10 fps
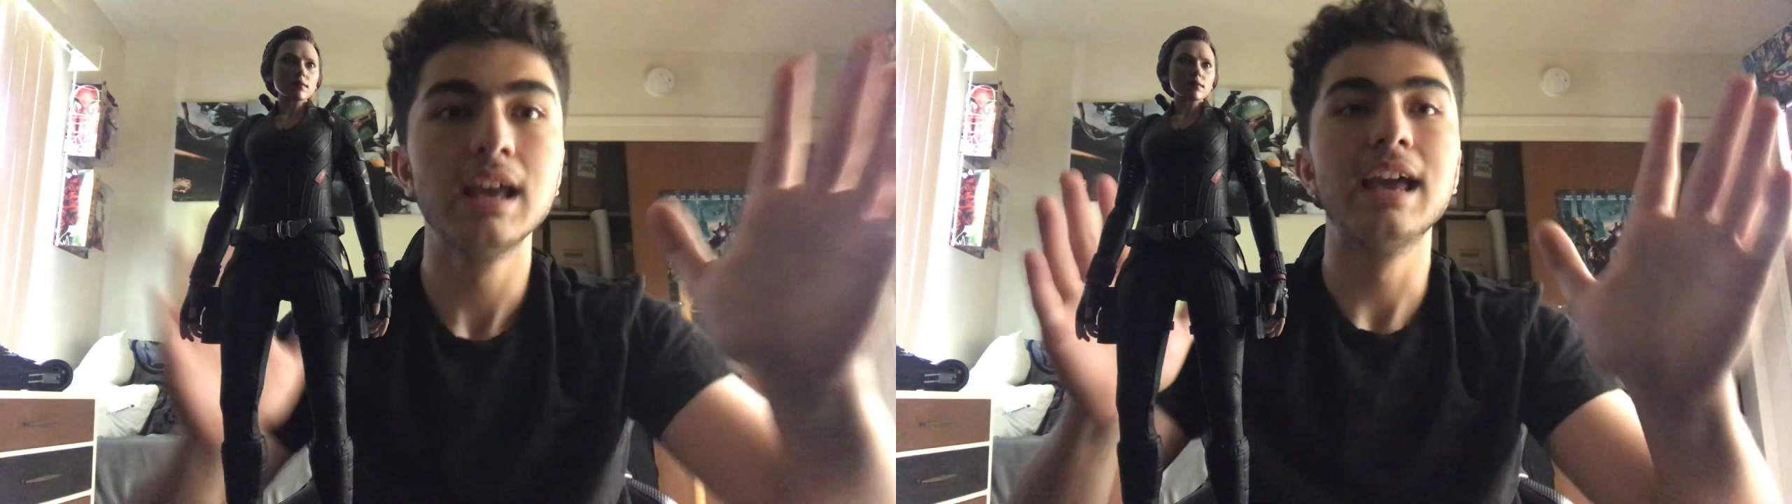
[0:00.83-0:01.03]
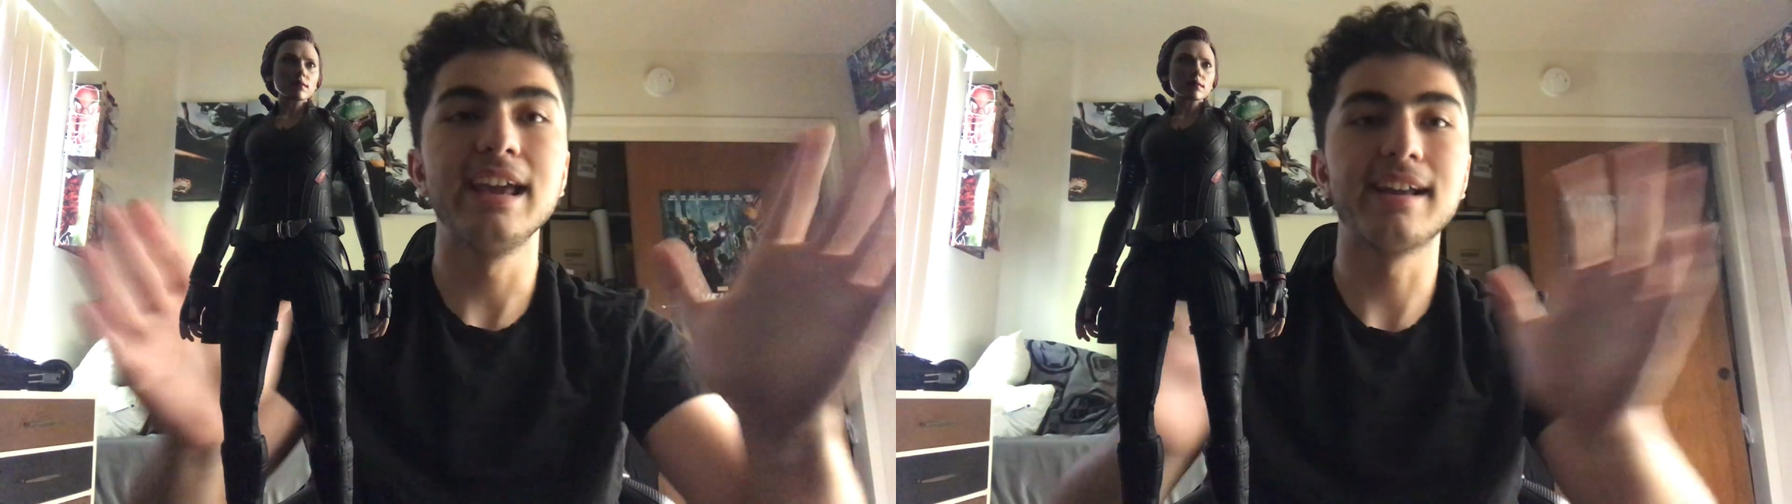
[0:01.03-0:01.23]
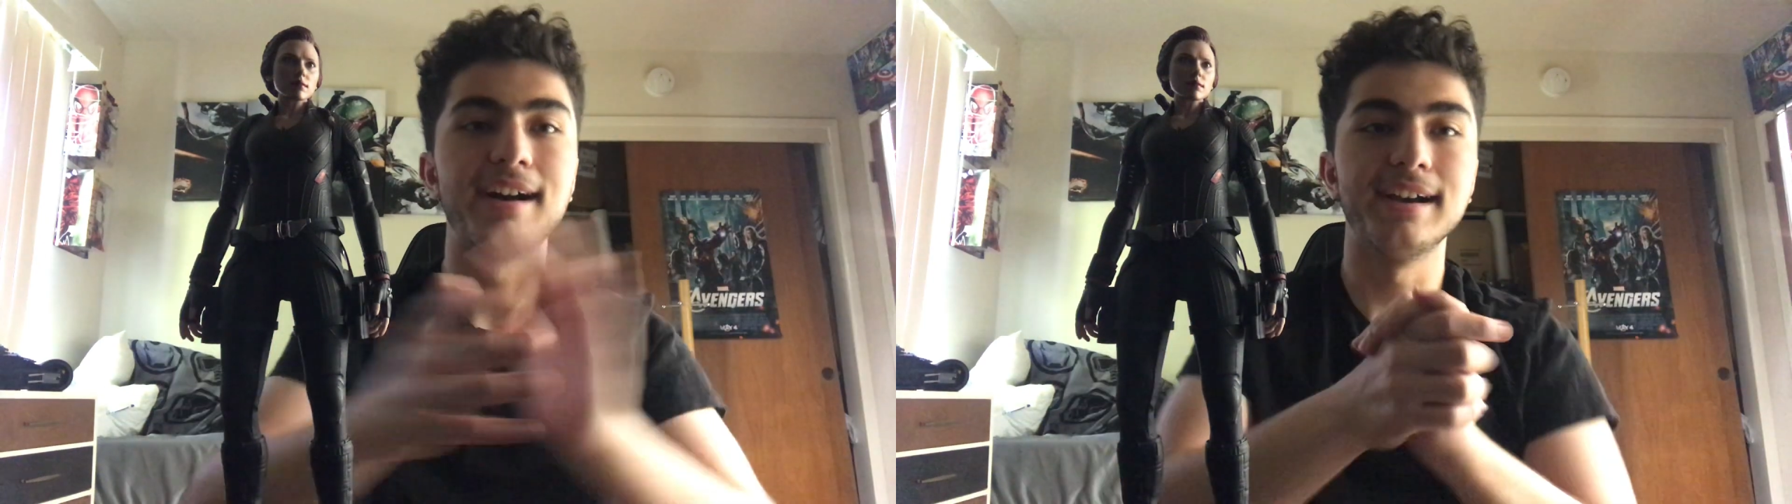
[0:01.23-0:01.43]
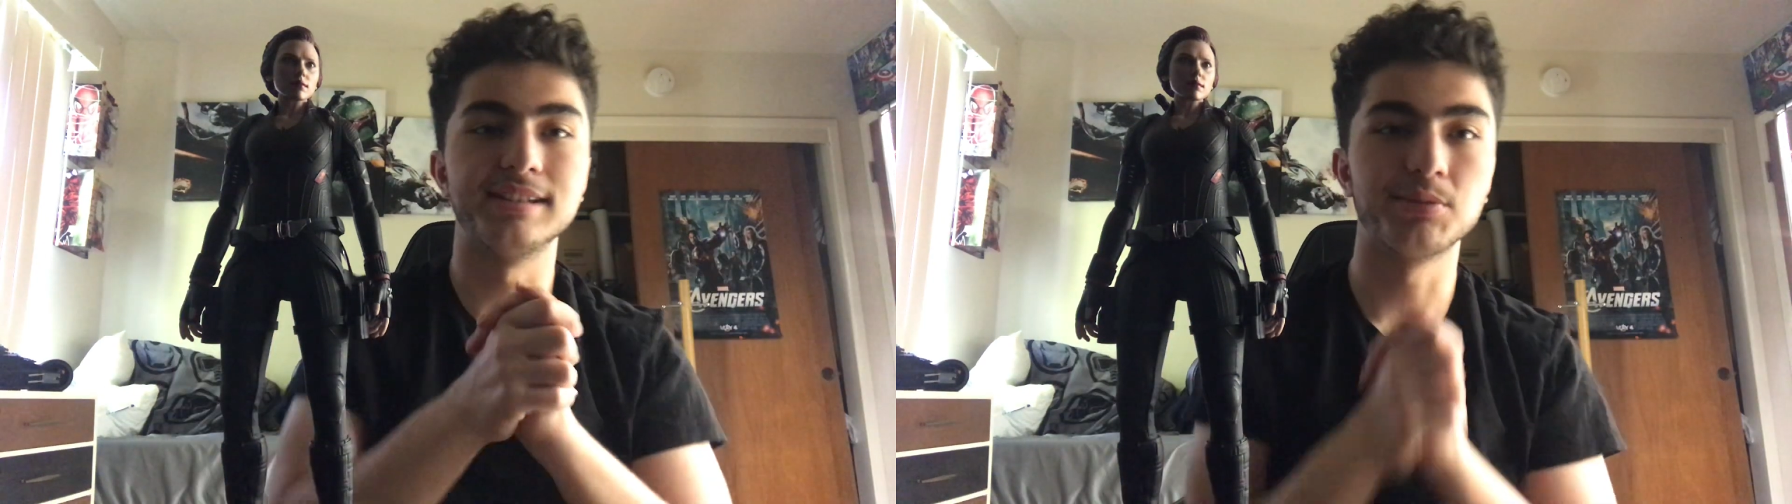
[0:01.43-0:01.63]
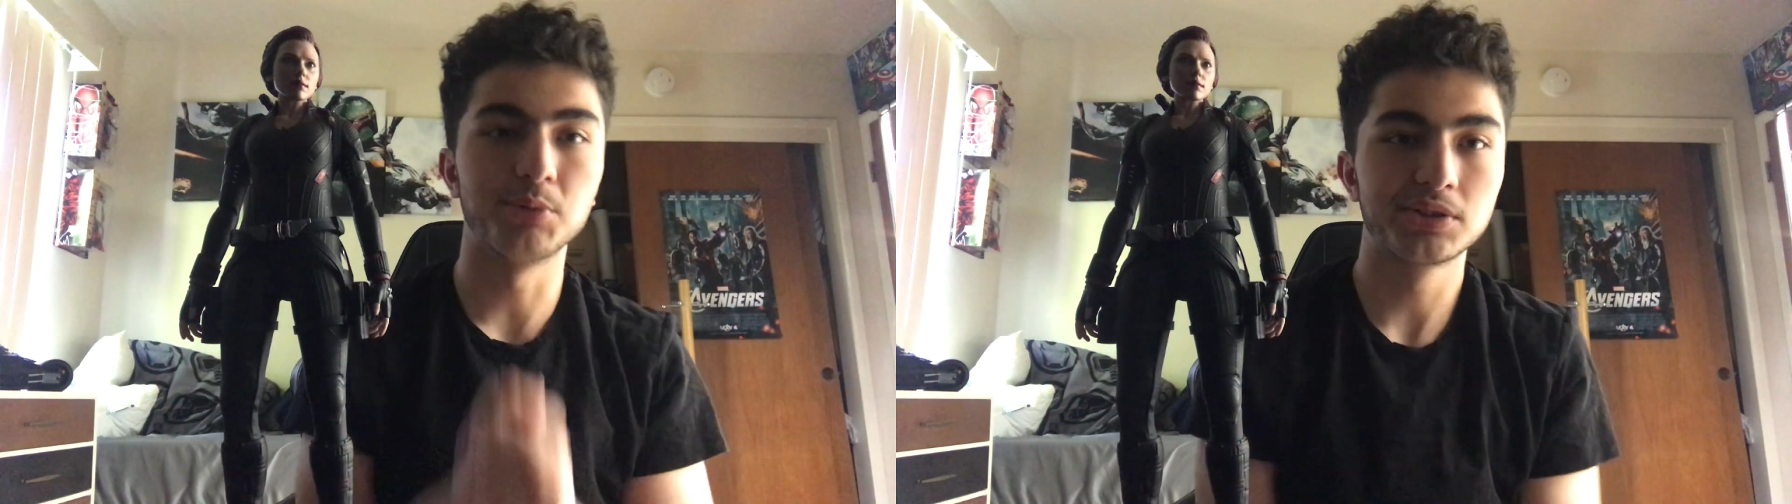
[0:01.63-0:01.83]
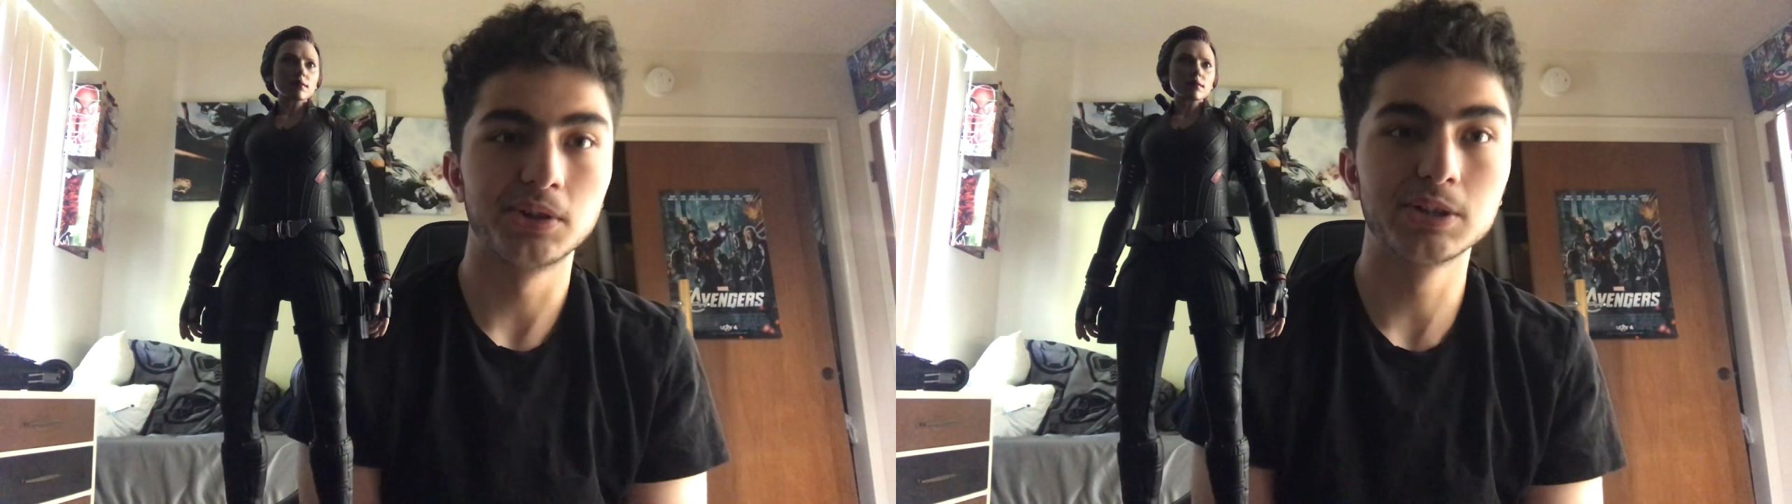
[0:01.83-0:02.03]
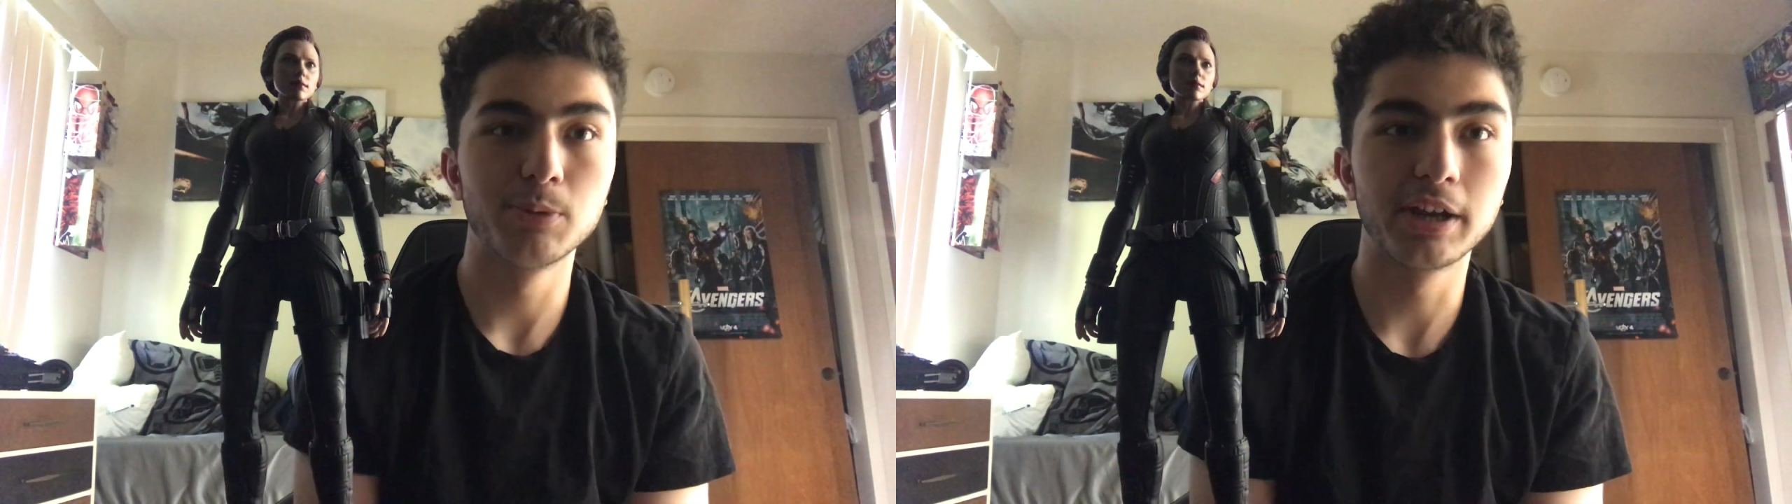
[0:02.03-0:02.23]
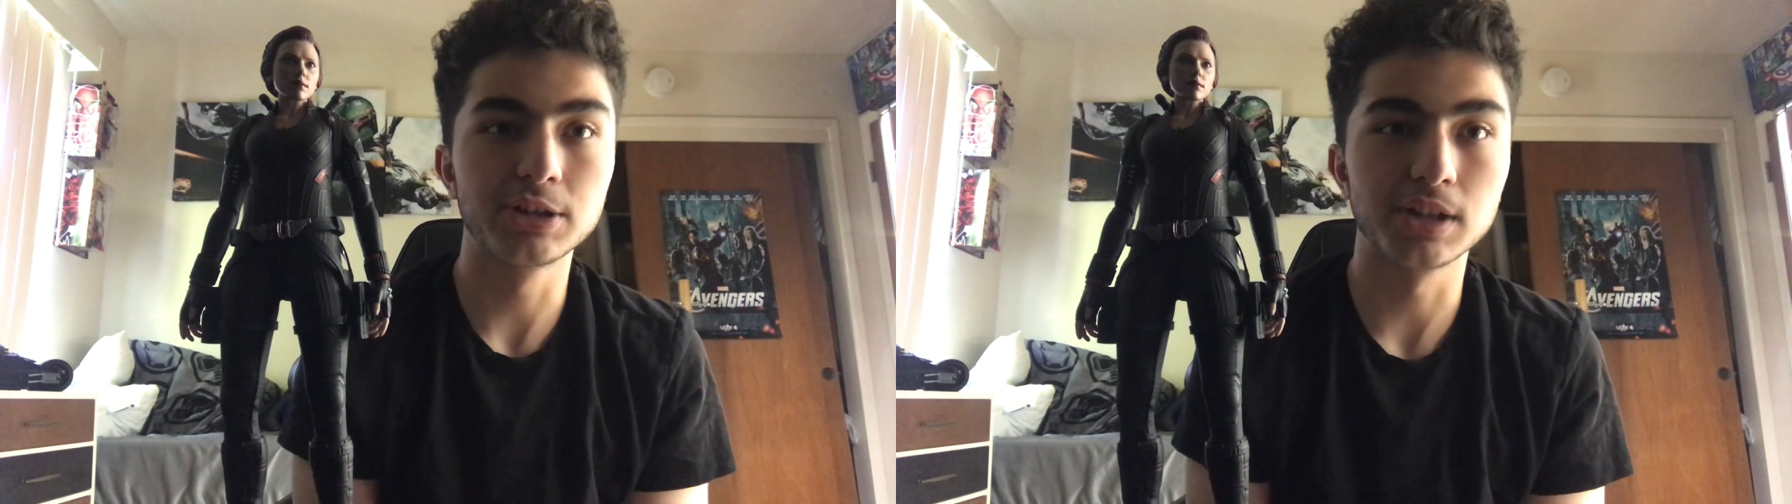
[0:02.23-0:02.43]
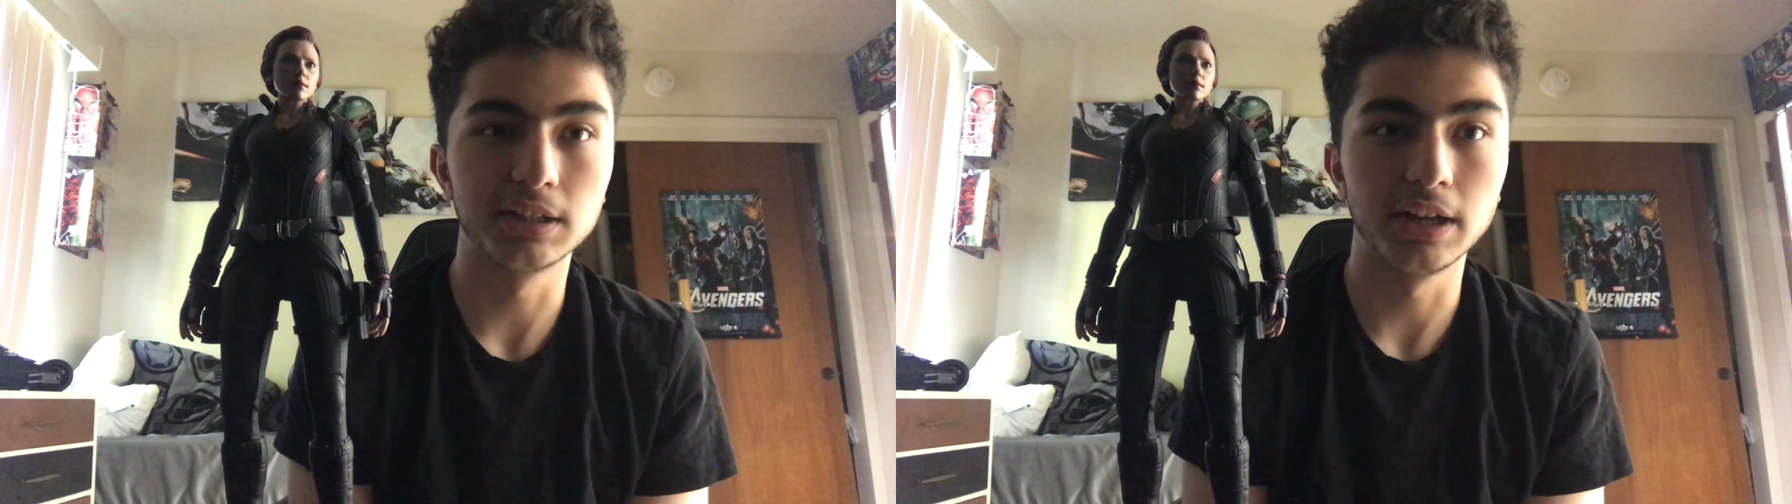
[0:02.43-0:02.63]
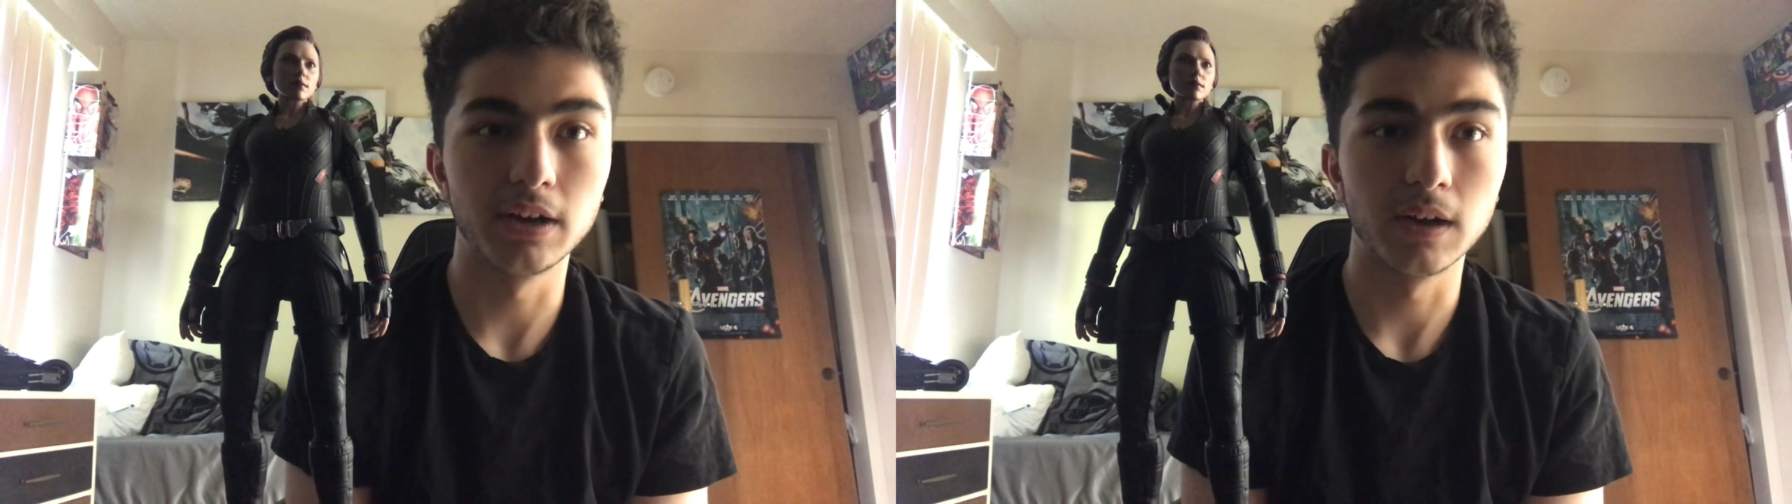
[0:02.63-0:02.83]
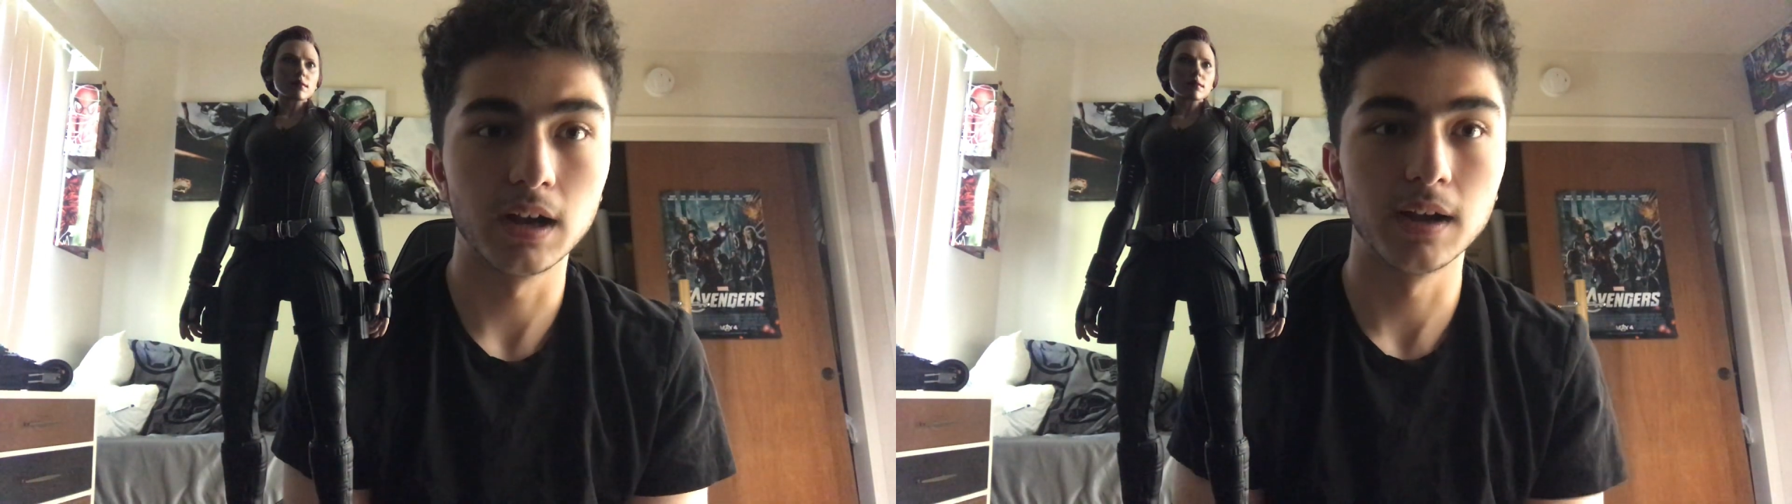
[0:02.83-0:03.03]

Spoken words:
Hey guys, what's going on? It's Boy Getchcraft here.